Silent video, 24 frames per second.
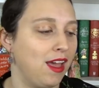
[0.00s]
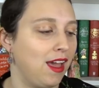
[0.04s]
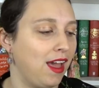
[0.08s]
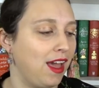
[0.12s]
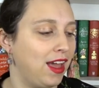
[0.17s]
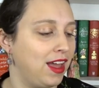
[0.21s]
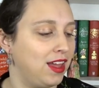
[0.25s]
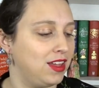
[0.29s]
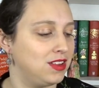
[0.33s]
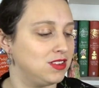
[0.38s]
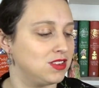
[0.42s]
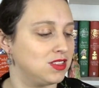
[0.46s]

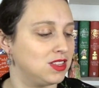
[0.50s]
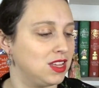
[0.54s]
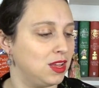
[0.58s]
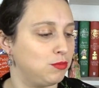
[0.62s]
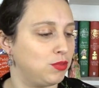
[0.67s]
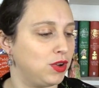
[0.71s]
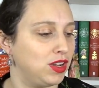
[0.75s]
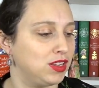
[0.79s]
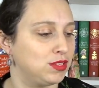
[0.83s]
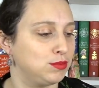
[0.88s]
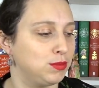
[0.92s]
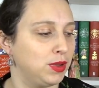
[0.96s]
and that
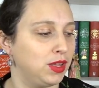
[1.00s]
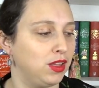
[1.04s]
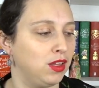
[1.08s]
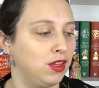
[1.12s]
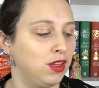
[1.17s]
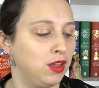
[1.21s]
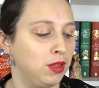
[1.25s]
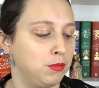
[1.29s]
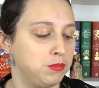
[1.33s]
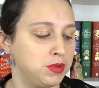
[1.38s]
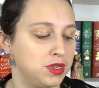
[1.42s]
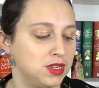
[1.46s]
breaks my
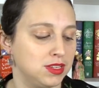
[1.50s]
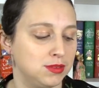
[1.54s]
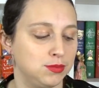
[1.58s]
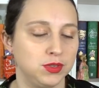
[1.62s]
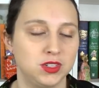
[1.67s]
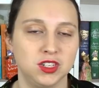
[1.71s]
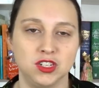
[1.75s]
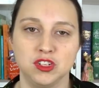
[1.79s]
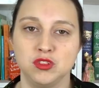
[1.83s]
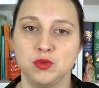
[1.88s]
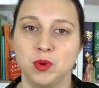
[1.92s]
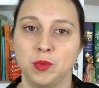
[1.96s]
heart because
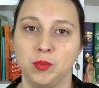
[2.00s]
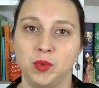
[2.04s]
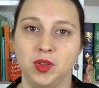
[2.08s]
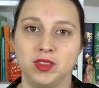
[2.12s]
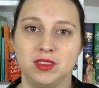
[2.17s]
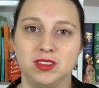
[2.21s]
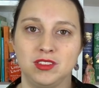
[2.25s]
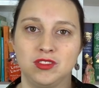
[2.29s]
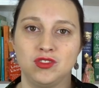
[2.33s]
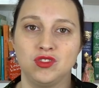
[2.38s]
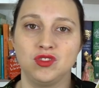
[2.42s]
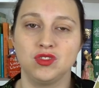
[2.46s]
Patricia
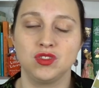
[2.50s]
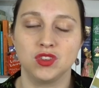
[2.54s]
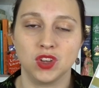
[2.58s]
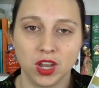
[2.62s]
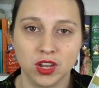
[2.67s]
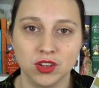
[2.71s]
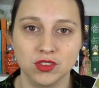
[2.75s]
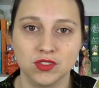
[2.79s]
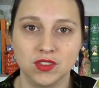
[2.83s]
Wentworth is so,